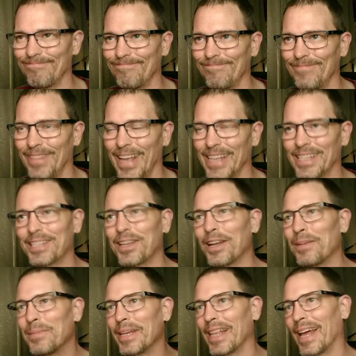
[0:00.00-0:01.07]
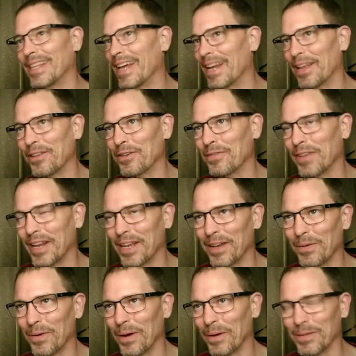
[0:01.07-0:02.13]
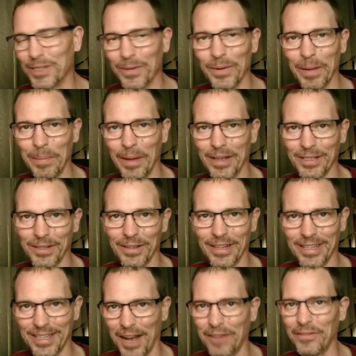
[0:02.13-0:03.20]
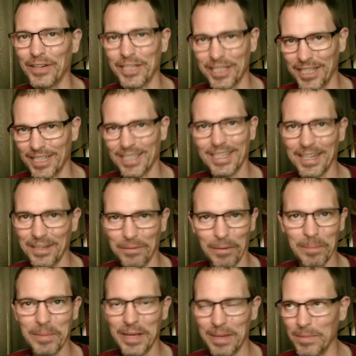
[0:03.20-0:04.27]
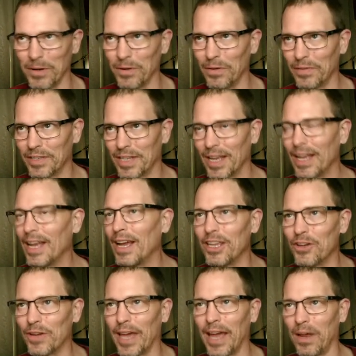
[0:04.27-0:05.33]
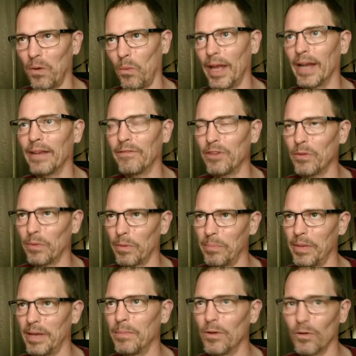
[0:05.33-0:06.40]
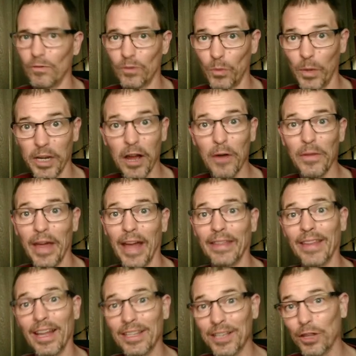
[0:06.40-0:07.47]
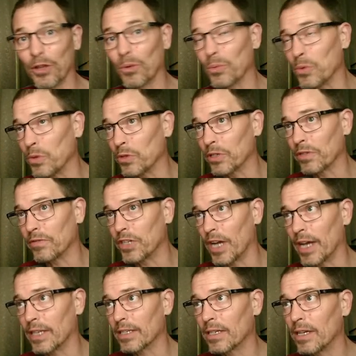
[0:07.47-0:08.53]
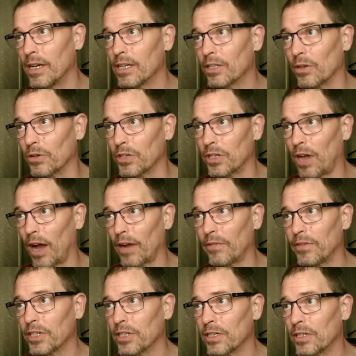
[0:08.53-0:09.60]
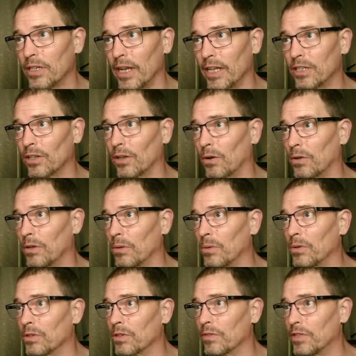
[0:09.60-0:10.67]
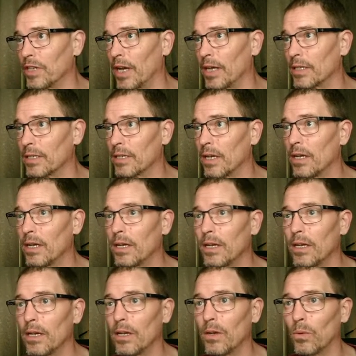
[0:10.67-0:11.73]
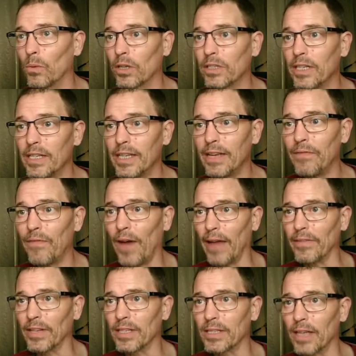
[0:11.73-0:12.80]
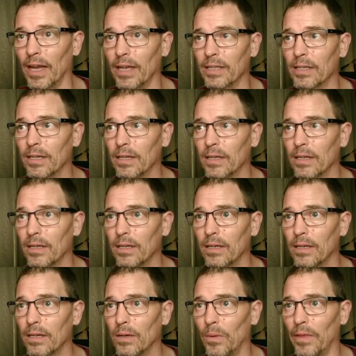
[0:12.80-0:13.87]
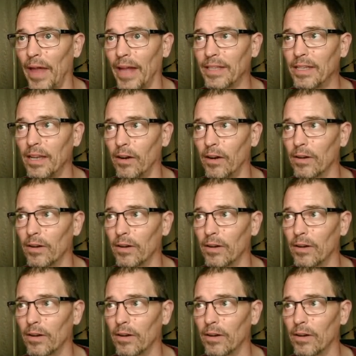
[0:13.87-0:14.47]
Is this going to be like that other video where I was doing a puzzle and Stockfish just said to repeat moves? You can't win if you repeat moves. We know that. That's in the rules of chess. So Stockfish needs to learn the rules of chess. Rook to d5, it says. Well, that's here.